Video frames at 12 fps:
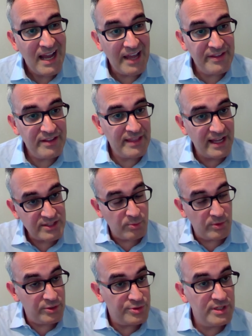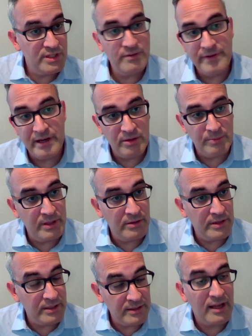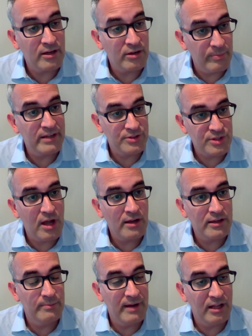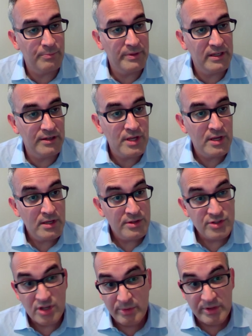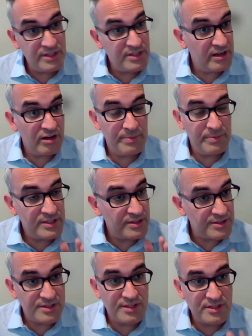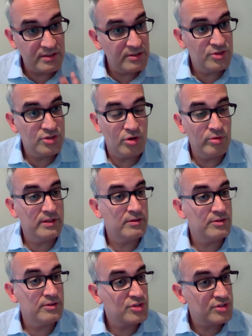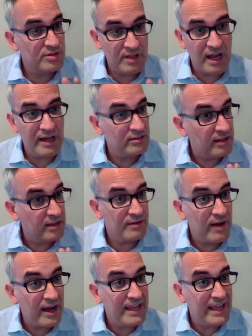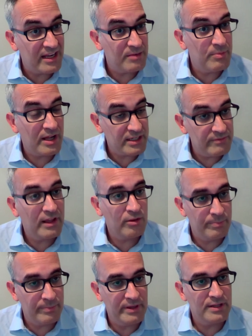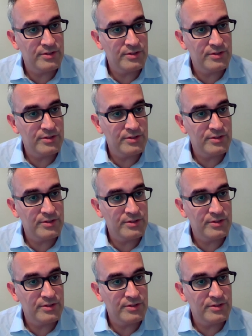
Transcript: I think that's where you see the variability that Dr. Michael's talking about, because some of these therapies consistently show that there's just not a lot of high antibody development.